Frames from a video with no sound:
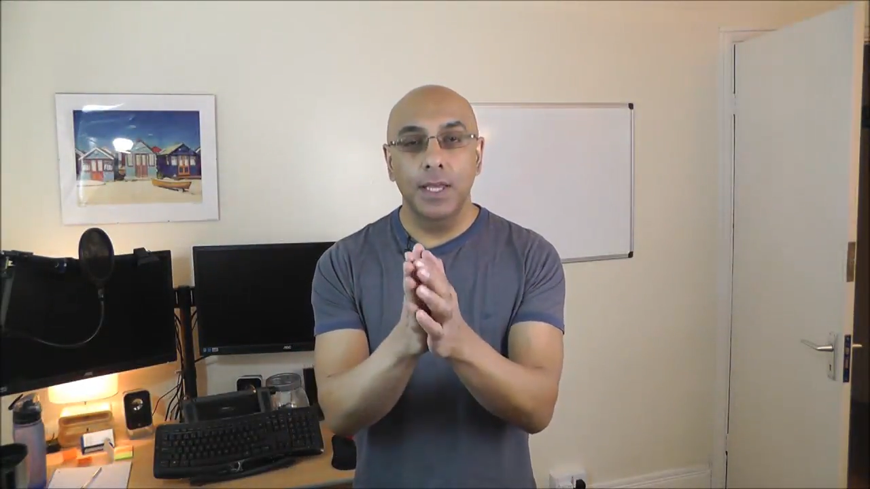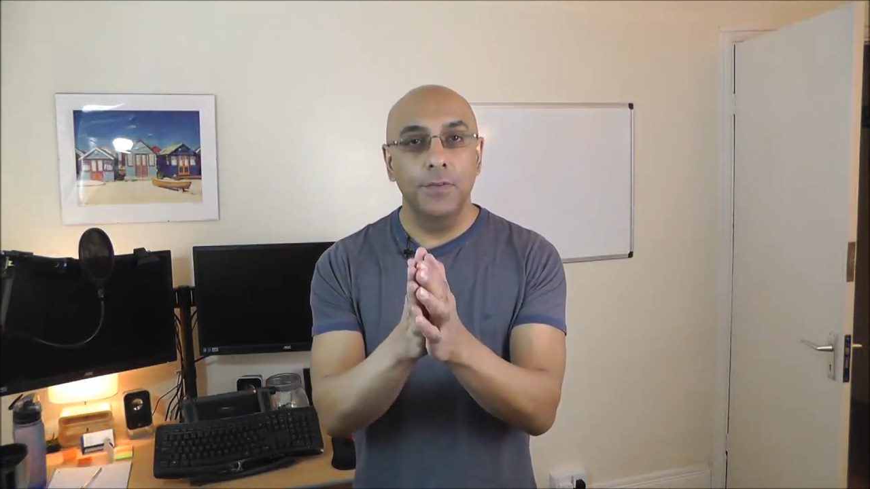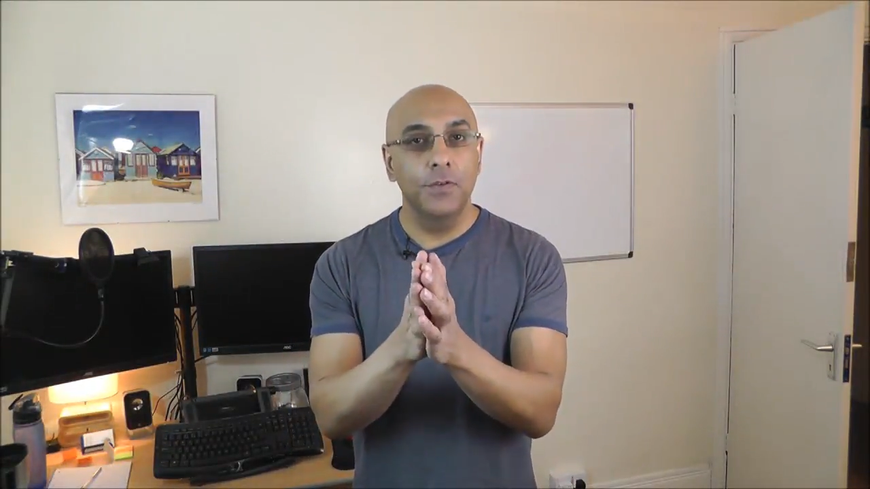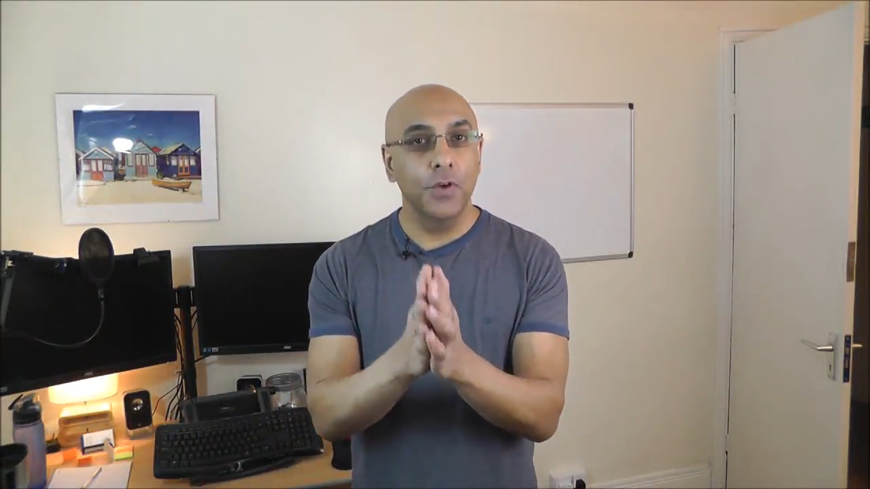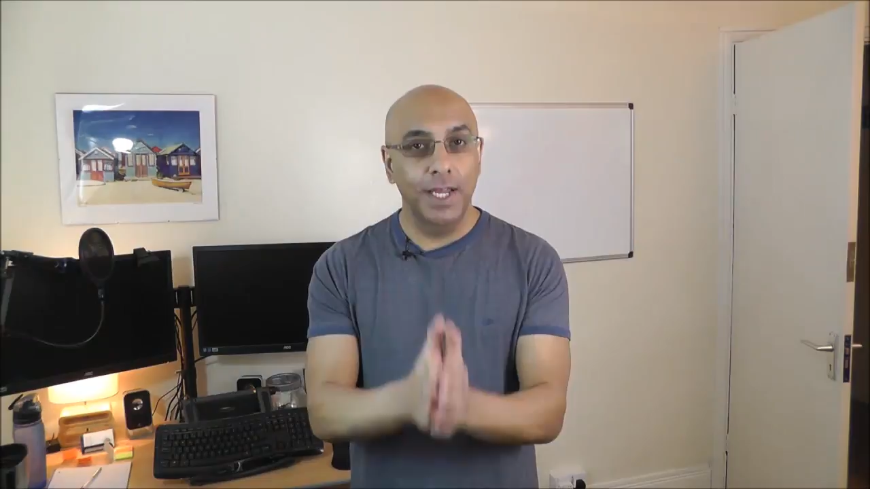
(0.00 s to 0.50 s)

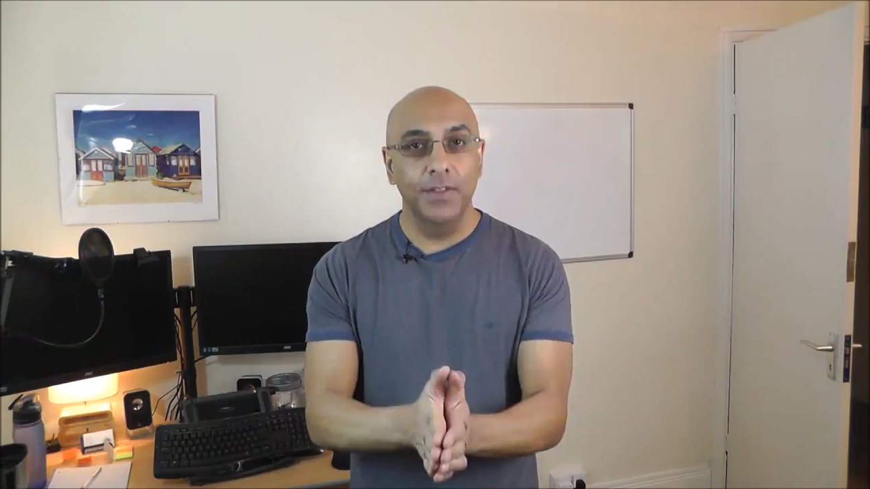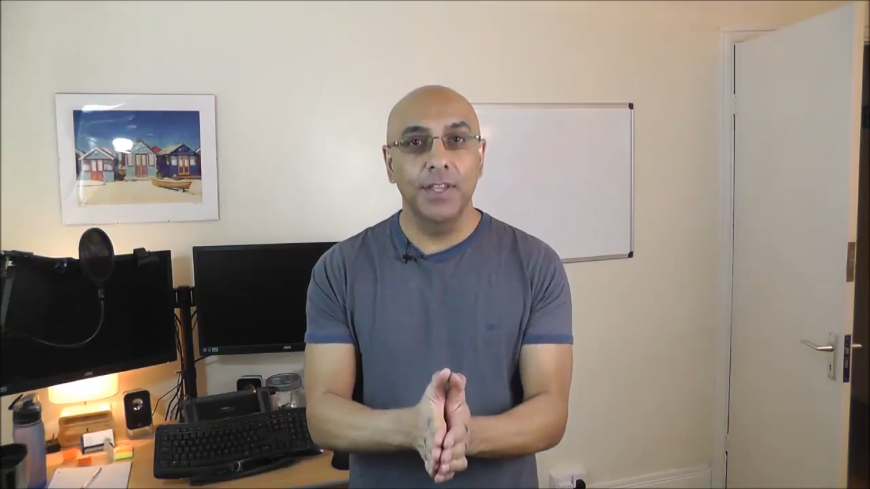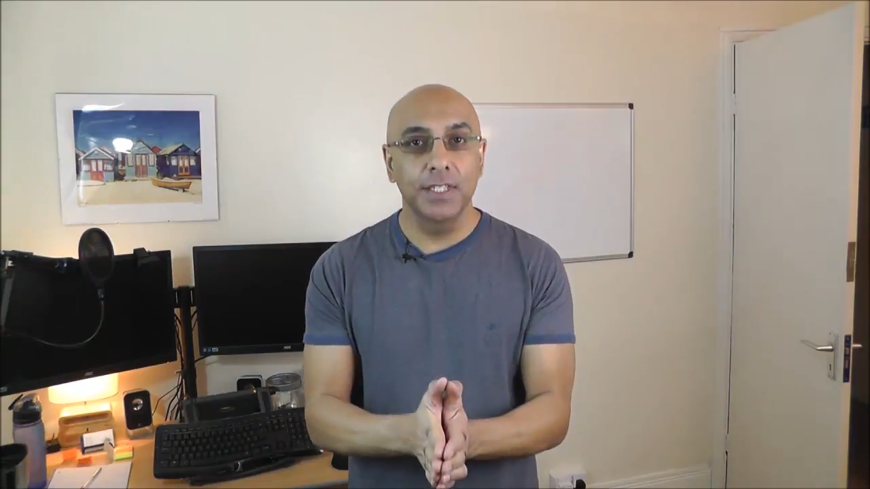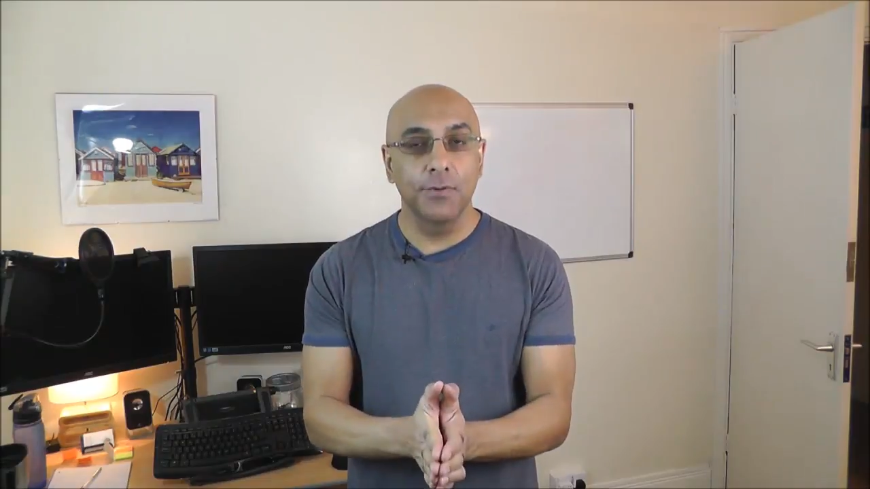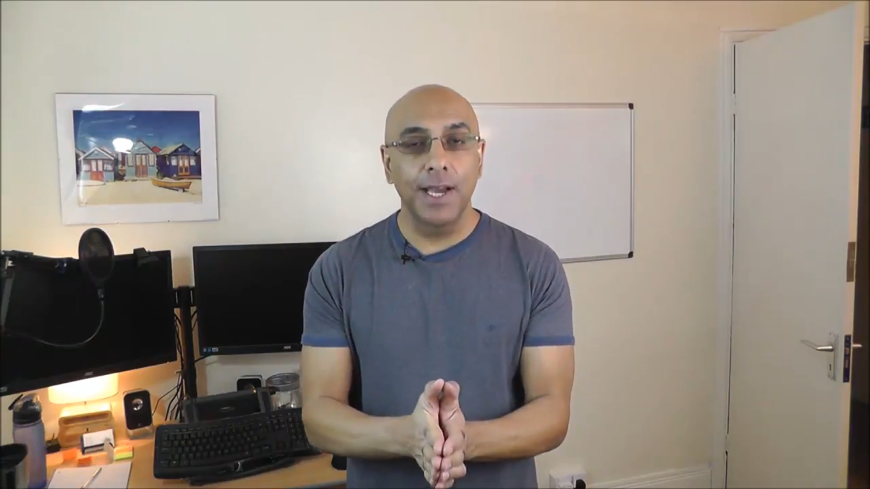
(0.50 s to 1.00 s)
if you've got
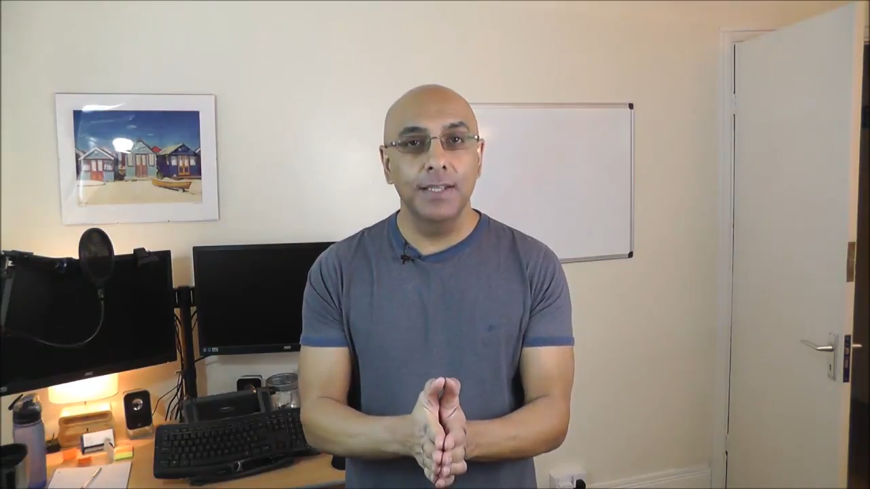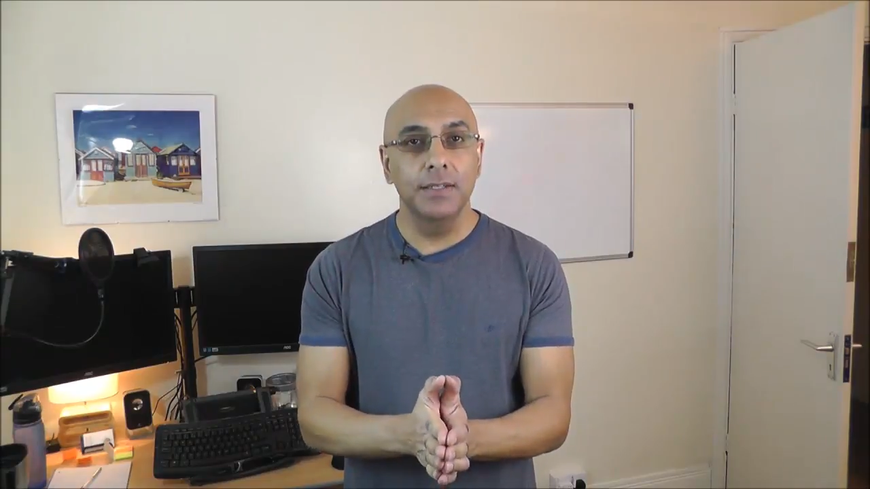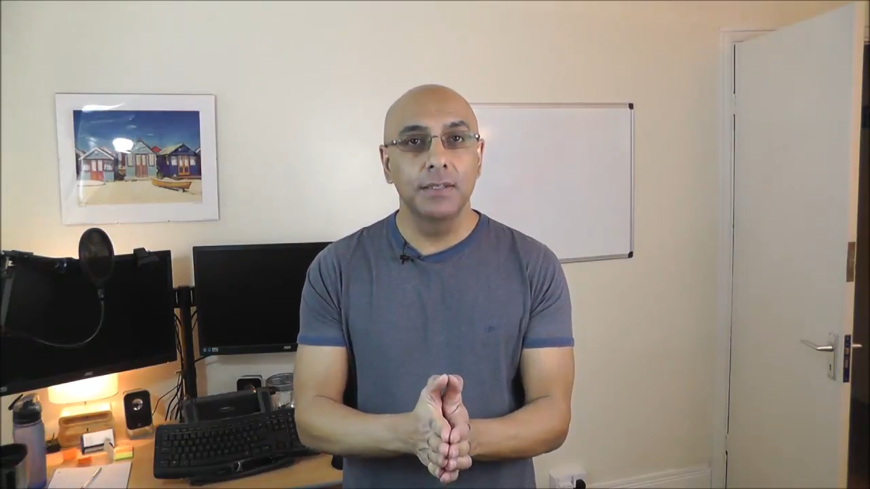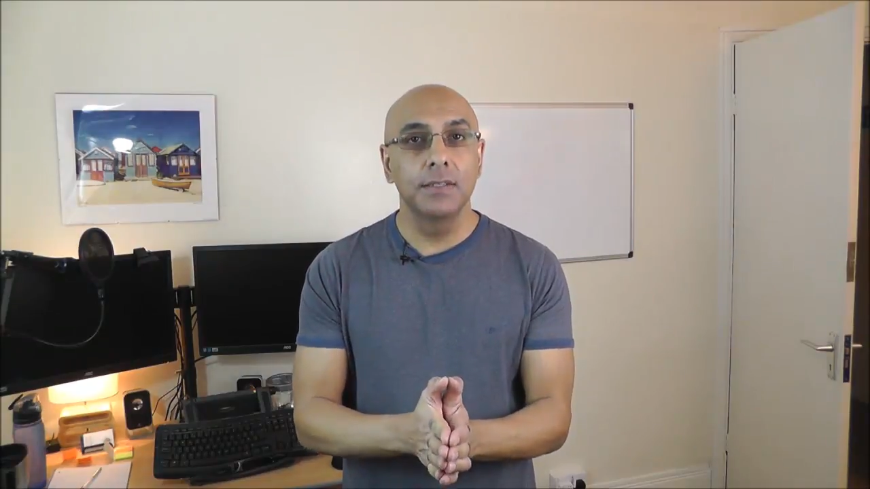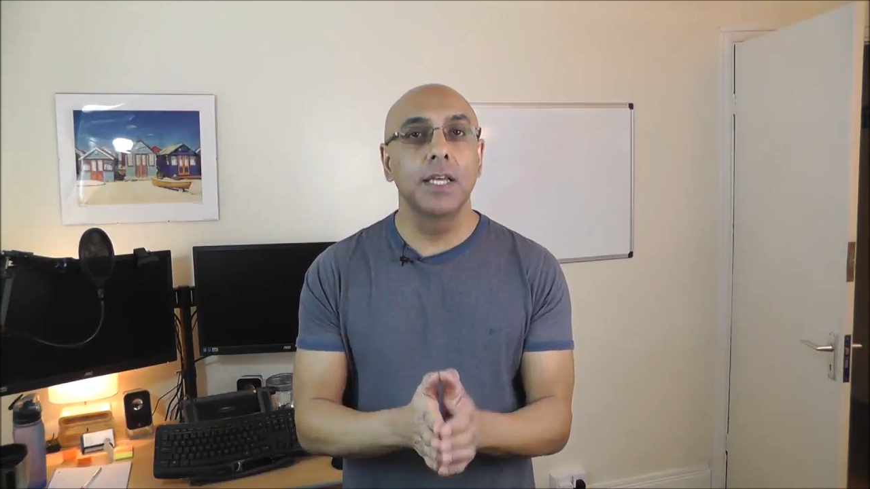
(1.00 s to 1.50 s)
anything to add,